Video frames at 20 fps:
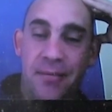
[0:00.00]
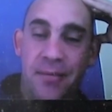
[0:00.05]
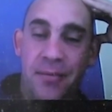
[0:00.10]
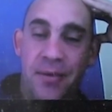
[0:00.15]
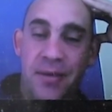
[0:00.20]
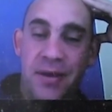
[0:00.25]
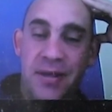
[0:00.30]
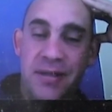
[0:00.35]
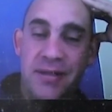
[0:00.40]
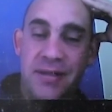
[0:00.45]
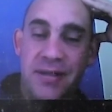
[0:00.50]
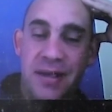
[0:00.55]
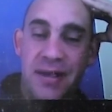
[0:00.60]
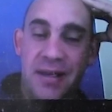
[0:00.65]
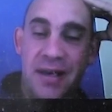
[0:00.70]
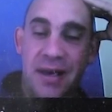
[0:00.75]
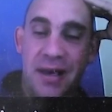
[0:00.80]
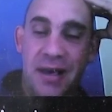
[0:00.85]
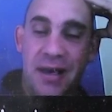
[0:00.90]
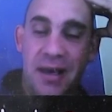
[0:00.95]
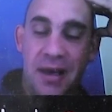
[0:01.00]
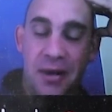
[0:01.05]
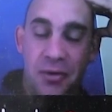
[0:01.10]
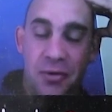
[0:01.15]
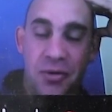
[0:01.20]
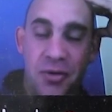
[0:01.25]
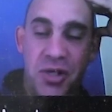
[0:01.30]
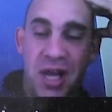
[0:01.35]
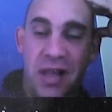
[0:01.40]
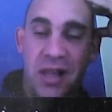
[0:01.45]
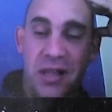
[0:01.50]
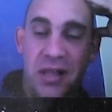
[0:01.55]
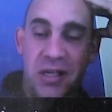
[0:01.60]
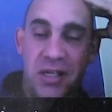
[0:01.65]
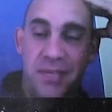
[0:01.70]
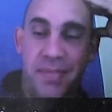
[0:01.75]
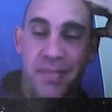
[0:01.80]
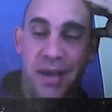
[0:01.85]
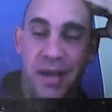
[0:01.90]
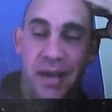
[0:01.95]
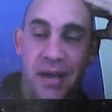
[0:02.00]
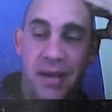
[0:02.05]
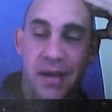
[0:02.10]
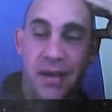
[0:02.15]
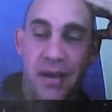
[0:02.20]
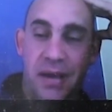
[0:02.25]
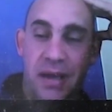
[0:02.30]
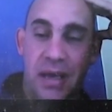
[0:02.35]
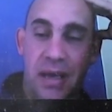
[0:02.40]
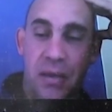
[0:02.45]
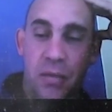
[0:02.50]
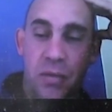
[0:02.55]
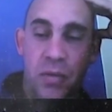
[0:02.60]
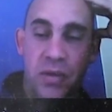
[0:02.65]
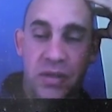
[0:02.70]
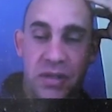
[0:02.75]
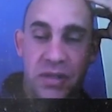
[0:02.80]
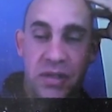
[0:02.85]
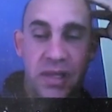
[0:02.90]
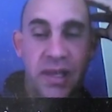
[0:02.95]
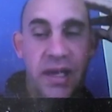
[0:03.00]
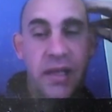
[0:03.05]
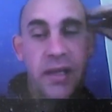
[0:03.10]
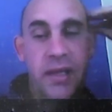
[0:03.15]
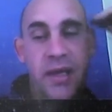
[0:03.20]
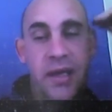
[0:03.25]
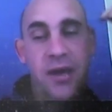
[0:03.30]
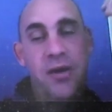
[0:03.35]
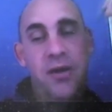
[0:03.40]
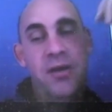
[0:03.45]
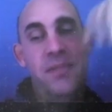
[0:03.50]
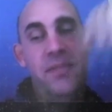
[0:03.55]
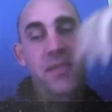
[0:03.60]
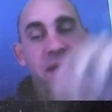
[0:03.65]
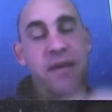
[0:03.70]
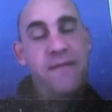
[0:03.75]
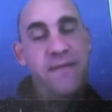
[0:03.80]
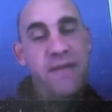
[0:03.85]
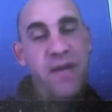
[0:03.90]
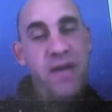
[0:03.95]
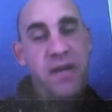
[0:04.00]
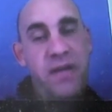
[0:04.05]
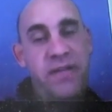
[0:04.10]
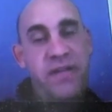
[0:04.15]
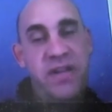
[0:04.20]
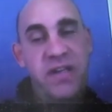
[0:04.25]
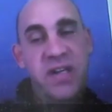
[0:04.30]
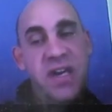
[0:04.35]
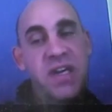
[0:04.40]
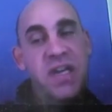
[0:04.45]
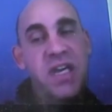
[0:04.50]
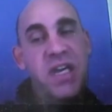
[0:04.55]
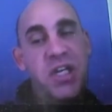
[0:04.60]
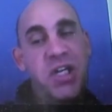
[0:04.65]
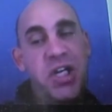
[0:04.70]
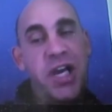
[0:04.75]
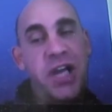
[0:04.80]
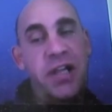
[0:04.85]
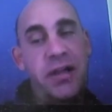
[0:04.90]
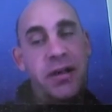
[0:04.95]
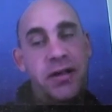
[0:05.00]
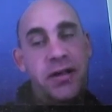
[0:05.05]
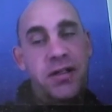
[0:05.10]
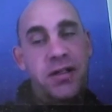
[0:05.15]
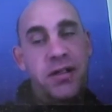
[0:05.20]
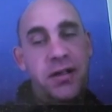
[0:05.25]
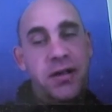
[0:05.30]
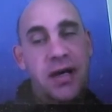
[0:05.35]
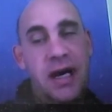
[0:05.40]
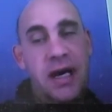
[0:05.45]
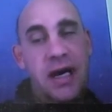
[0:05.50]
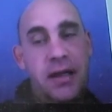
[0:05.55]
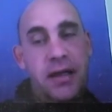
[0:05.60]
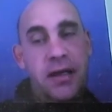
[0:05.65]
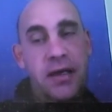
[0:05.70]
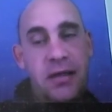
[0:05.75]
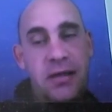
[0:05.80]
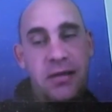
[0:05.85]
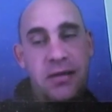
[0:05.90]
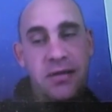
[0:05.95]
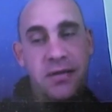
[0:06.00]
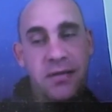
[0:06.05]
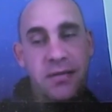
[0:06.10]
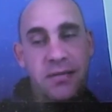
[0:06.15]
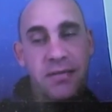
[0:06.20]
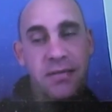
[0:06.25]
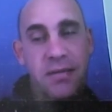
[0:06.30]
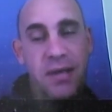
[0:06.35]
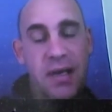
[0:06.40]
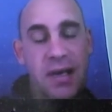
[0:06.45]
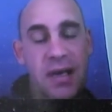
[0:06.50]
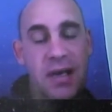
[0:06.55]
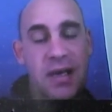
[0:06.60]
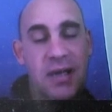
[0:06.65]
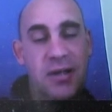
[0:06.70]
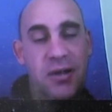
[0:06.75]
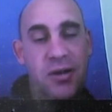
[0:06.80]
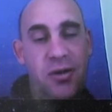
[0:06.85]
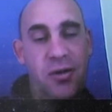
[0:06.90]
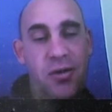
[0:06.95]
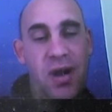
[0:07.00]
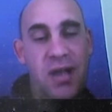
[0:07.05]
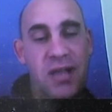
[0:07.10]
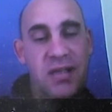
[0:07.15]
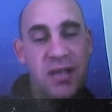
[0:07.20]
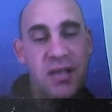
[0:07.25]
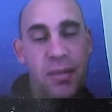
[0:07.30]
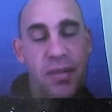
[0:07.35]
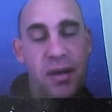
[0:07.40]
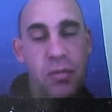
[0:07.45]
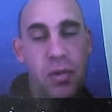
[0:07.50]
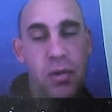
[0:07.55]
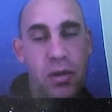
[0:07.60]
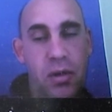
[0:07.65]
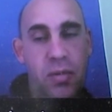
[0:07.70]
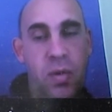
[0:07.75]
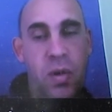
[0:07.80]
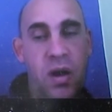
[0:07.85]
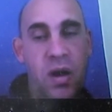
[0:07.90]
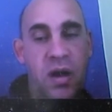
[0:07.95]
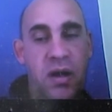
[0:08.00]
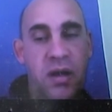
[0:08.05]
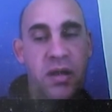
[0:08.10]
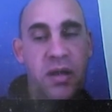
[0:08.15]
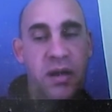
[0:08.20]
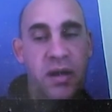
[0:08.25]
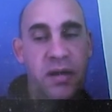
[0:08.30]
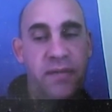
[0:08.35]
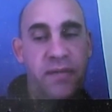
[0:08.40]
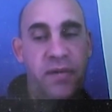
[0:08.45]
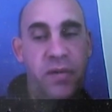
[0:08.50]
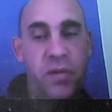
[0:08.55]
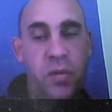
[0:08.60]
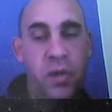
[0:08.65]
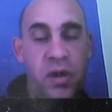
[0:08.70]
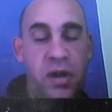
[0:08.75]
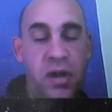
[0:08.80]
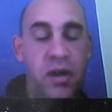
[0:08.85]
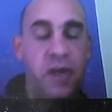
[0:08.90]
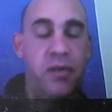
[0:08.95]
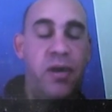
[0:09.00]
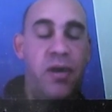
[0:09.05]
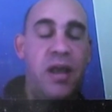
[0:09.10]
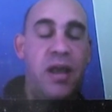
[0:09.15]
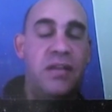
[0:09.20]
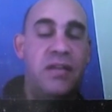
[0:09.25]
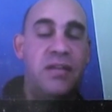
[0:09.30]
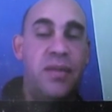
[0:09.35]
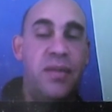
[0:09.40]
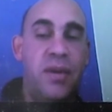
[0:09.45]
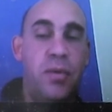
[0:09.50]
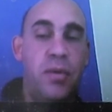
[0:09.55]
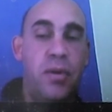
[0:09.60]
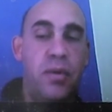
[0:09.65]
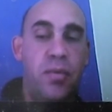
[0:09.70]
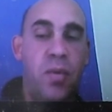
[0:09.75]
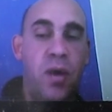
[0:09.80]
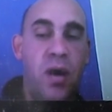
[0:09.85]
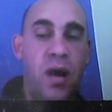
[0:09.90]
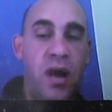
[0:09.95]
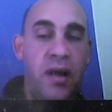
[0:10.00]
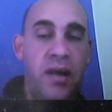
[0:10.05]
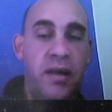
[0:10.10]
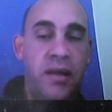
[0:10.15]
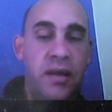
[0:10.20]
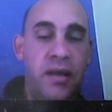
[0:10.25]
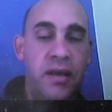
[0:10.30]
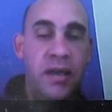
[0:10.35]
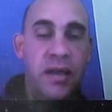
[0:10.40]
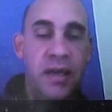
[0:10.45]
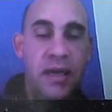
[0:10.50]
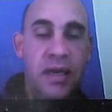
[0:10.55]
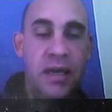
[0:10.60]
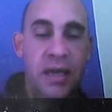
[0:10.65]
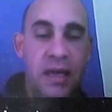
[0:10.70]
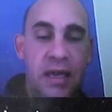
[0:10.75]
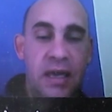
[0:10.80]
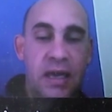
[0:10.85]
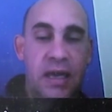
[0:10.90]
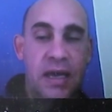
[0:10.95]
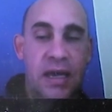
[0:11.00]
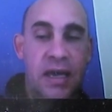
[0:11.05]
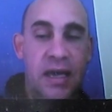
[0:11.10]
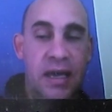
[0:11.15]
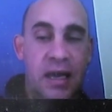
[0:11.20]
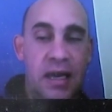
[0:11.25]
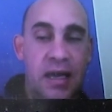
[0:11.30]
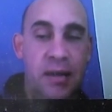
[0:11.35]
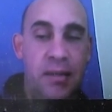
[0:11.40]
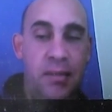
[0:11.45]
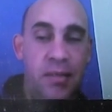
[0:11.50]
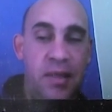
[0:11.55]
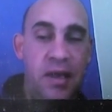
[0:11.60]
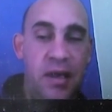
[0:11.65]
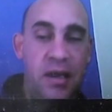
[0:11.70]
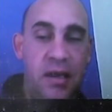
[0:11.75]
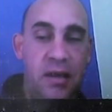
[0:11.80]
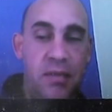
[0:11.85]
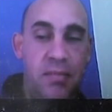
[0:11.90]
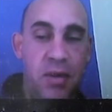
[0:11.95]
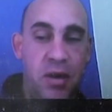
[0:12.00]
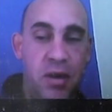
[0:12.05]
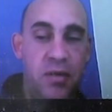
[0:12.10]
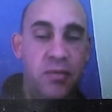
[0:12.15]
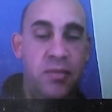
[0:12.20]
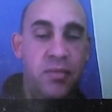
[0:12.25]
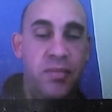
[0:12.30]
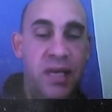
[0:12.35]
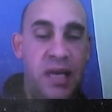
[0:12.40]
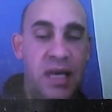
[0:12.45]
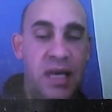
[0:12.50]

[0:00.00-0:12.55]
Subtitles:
was a good challenge, but it was clearly going to be a 5 to 10 year challenge at least to create something worthwhile. And if you were going to create something worthwhile, then you might as well